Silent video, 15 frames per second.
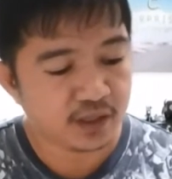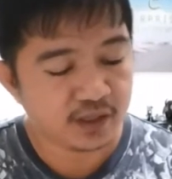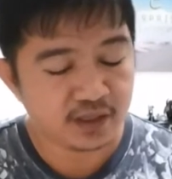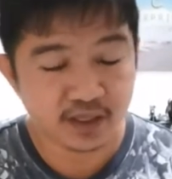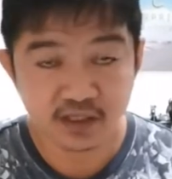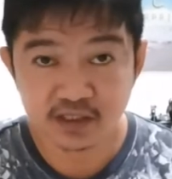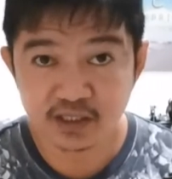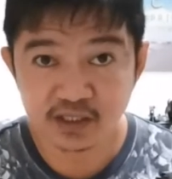
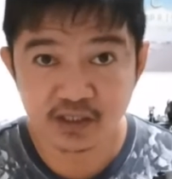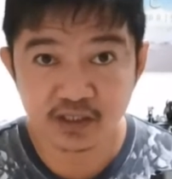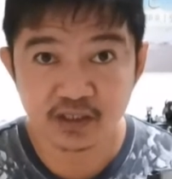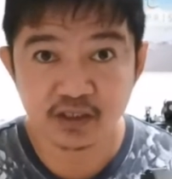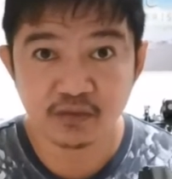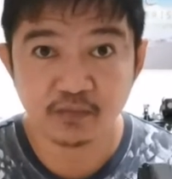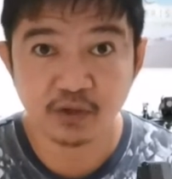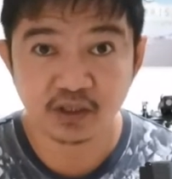the
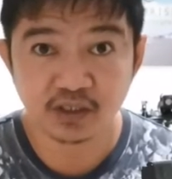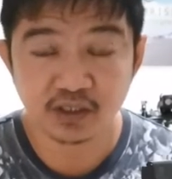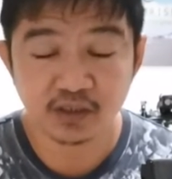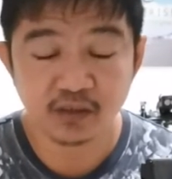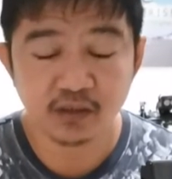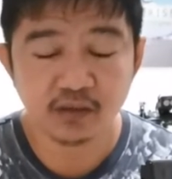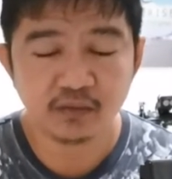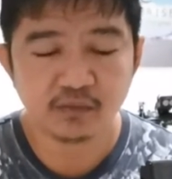assistance
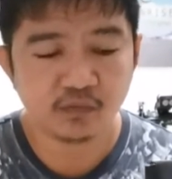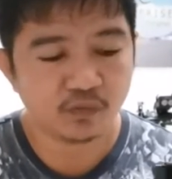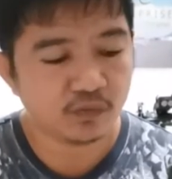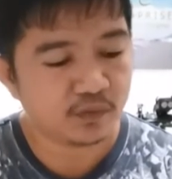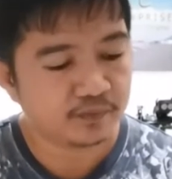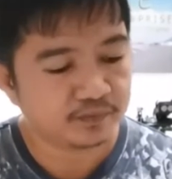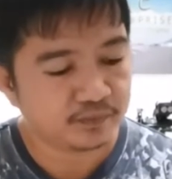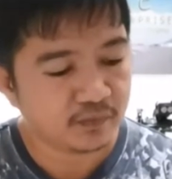button.
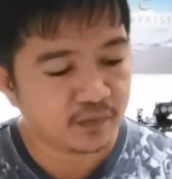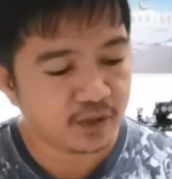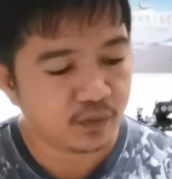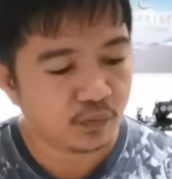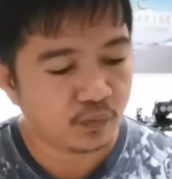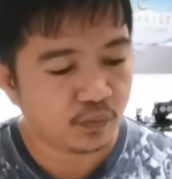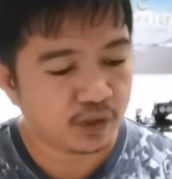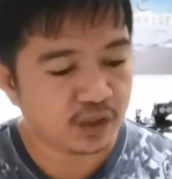
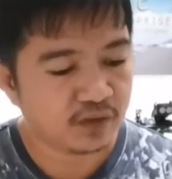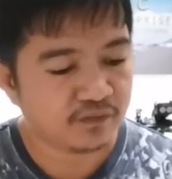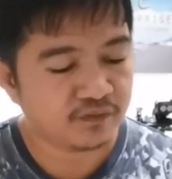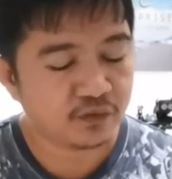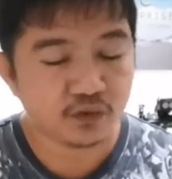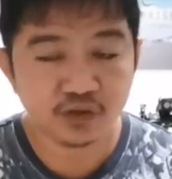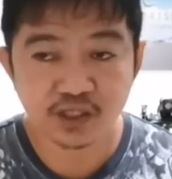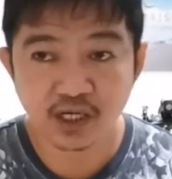If
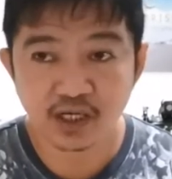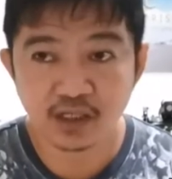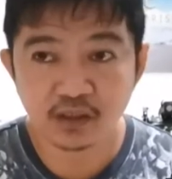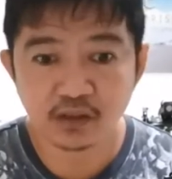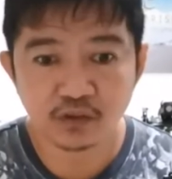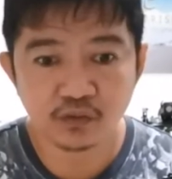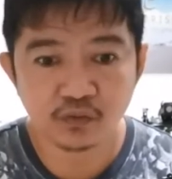you set it